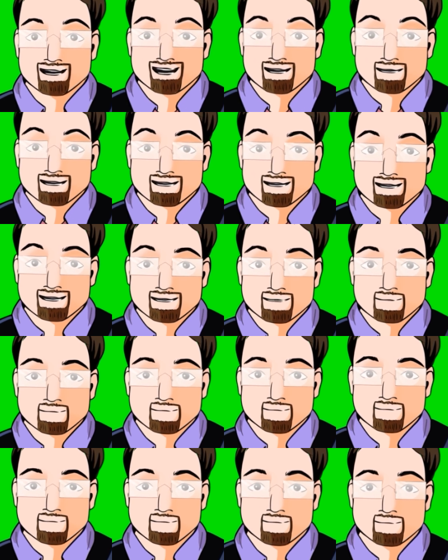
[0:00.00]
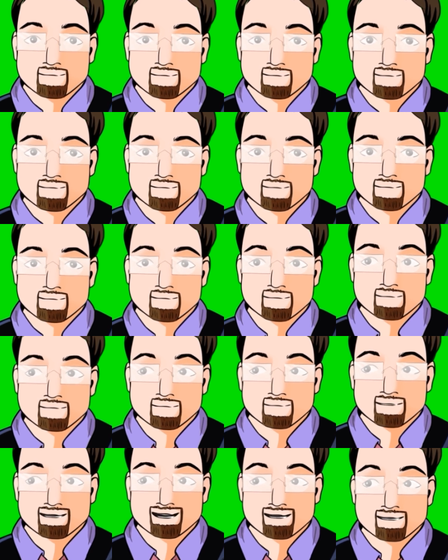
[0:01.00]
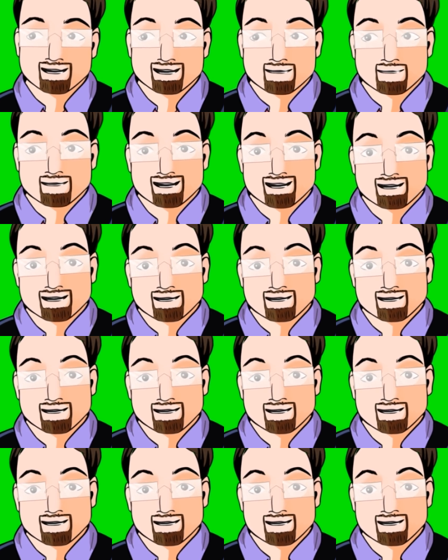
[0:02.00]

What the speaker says: image, sometimes